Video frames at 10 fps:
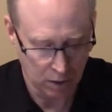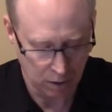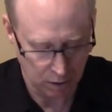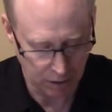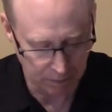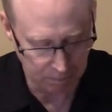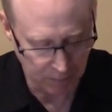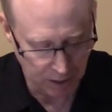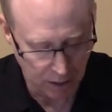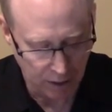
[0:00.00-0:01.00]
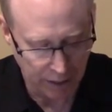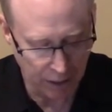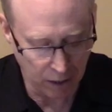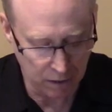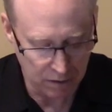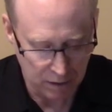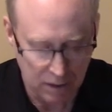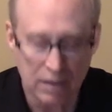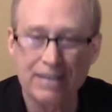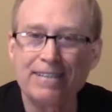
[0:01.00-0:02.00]
Okay, and
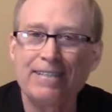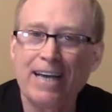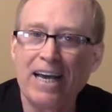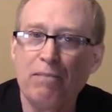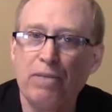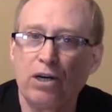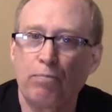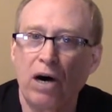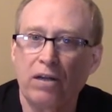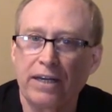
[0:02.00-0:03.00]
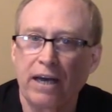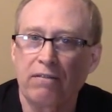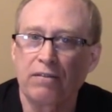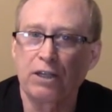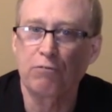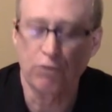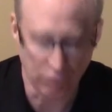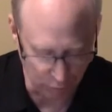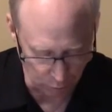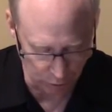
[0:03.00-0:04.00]
10 mil polyethylene for the
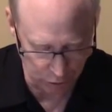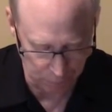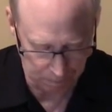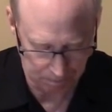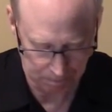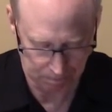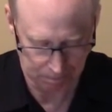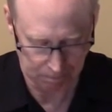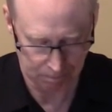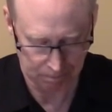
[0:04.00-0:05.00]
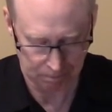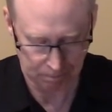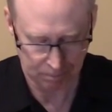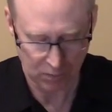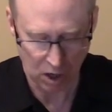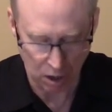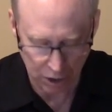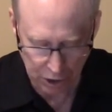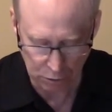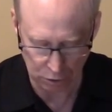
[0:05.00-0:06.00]
floors are
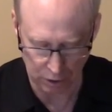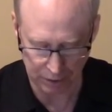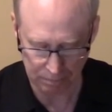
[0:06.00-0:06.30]
usually.